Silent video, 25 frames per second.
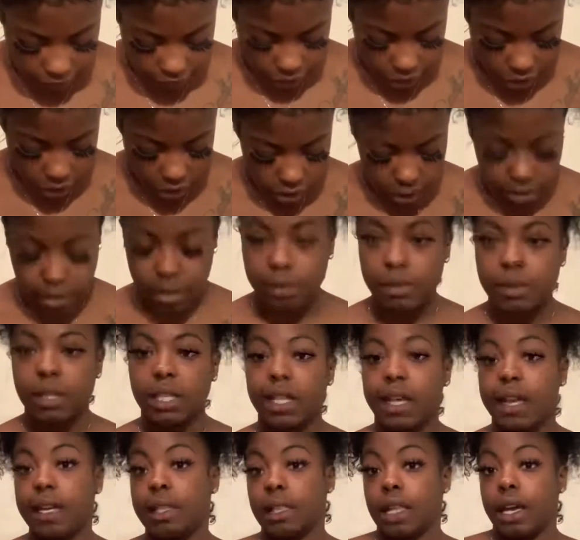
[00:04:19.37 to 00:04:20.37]
phone or something
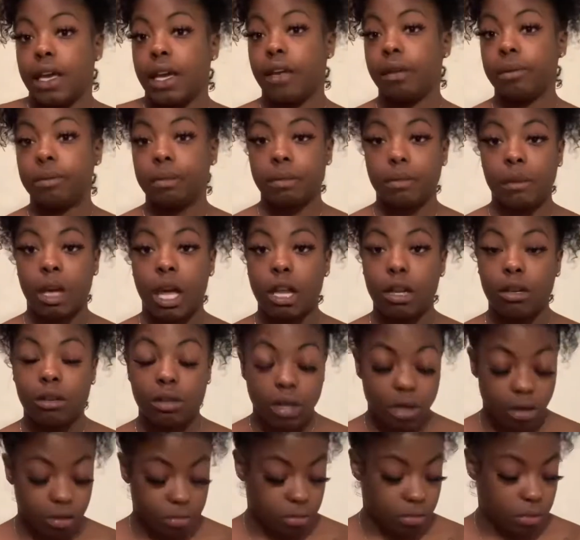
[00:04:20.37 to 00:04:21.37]
like that. I don't
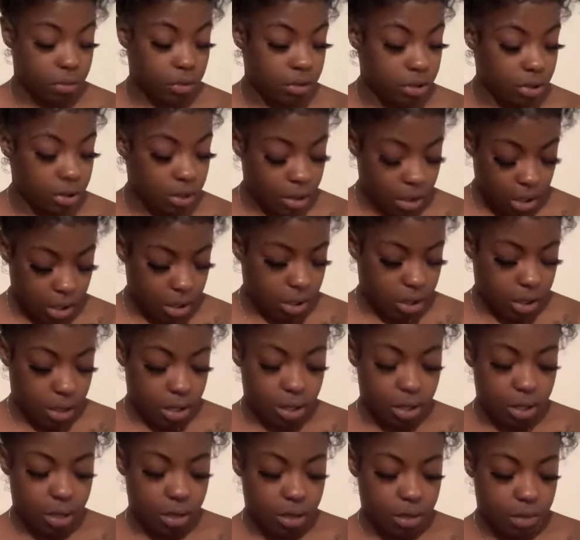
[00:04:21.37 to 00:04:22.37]
know.
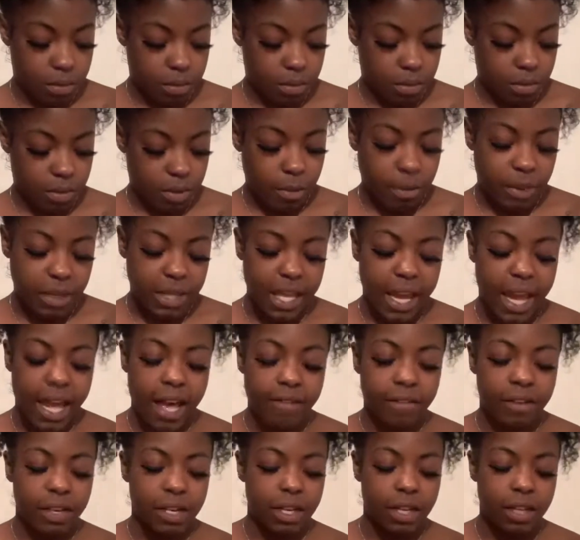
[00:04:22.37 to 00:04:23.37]
But they
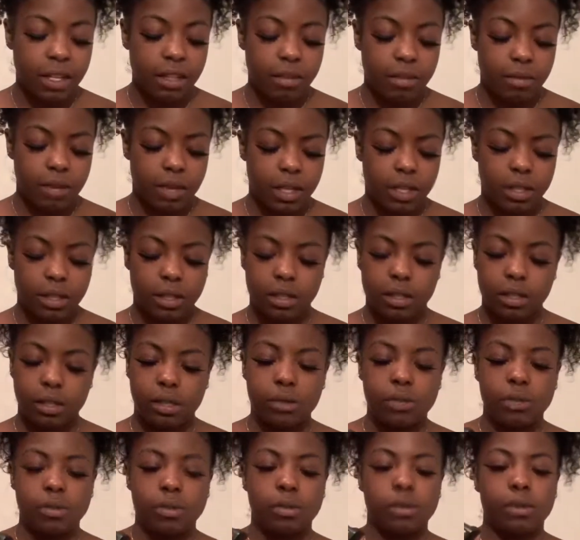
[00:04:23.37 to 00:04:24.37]
have another one
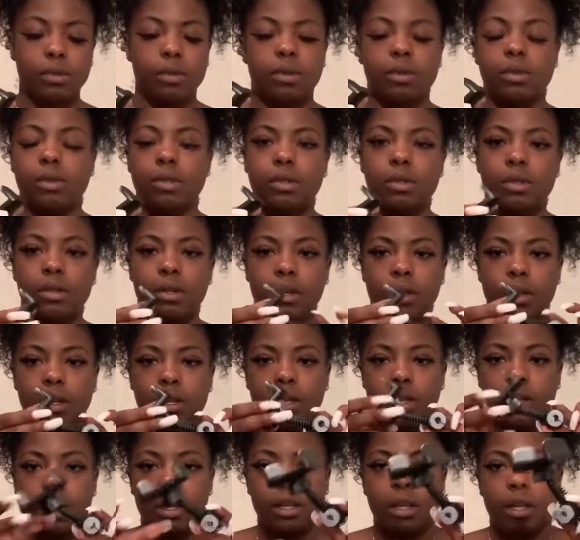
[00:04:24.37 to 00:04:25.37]
too.
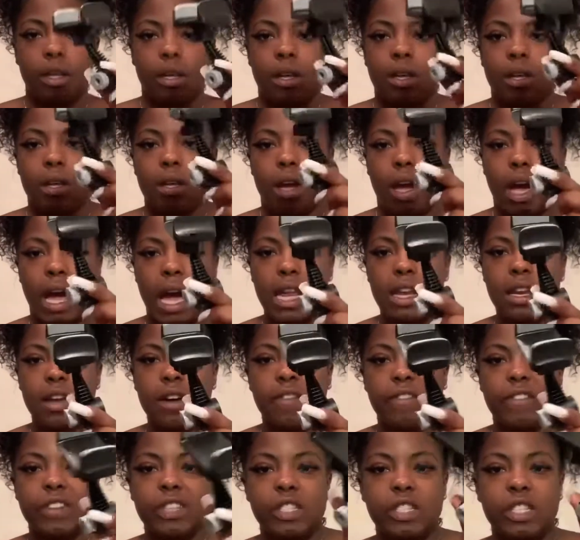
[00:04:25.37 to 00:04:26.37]
I
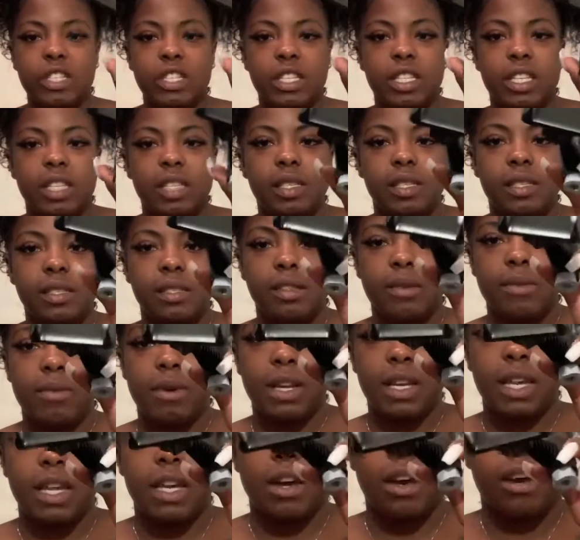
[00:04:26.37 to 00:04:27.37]
know for sure this is the one that